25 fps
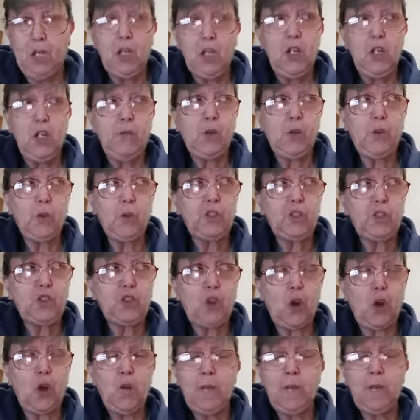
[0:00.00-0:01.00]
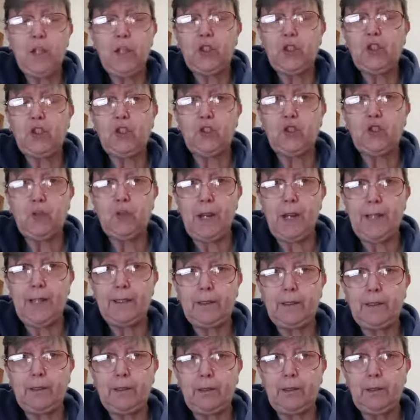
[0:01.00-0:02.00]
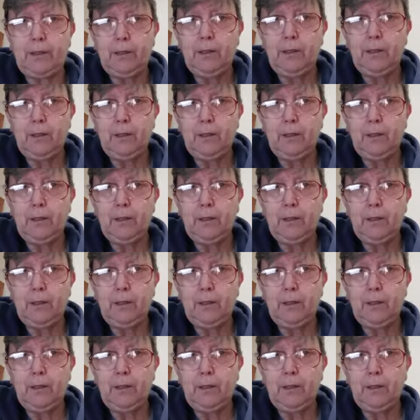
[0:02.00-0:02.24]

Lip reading: You've caused so much stress,